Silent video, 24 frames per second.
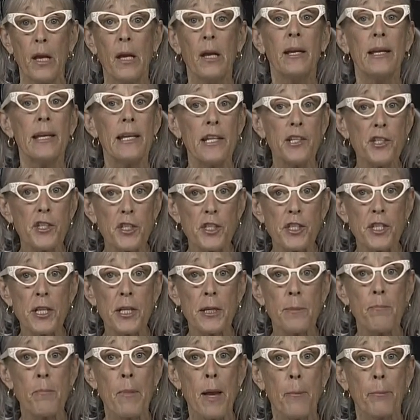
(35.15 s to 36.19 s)
Each
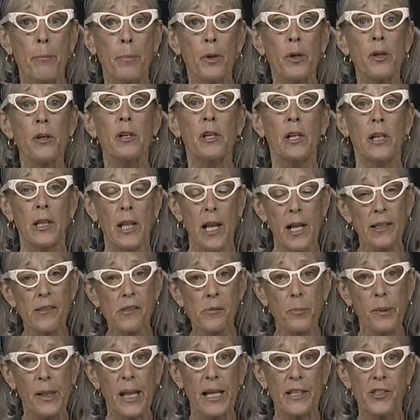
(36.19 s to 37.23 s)
team member collects
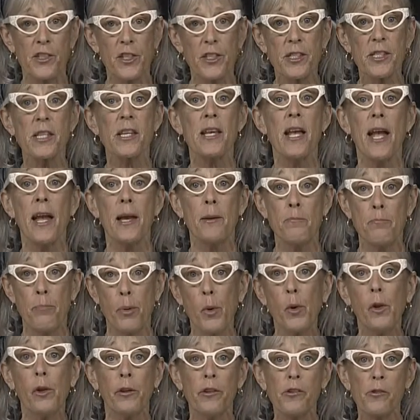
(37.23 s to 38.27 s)
pledges and
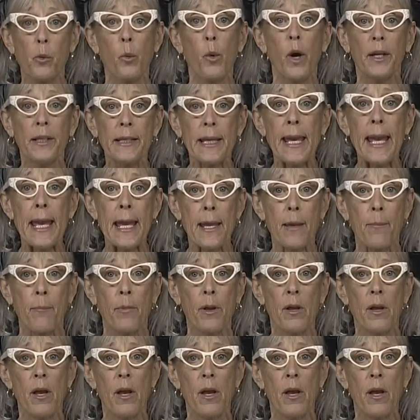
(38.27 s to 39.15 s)
bowls one game.